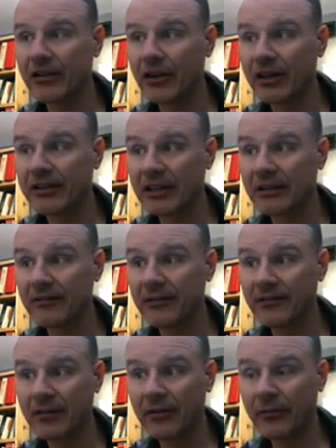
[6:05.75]
You're going to take the
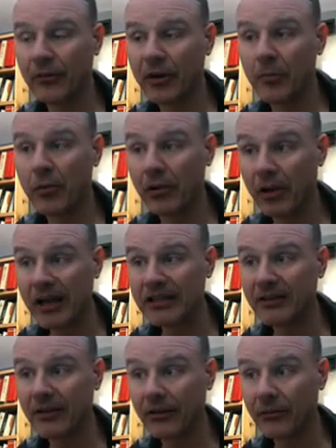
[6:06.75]
53 plus
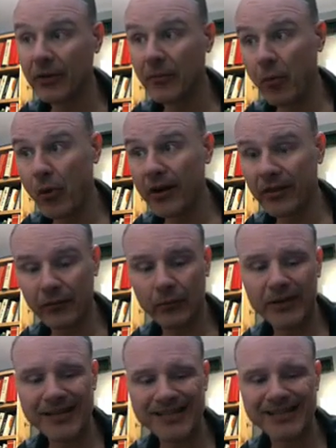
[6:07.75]
the
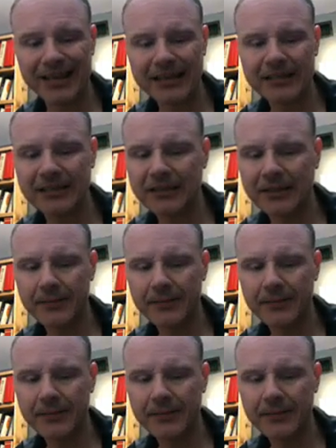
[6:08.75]
3.36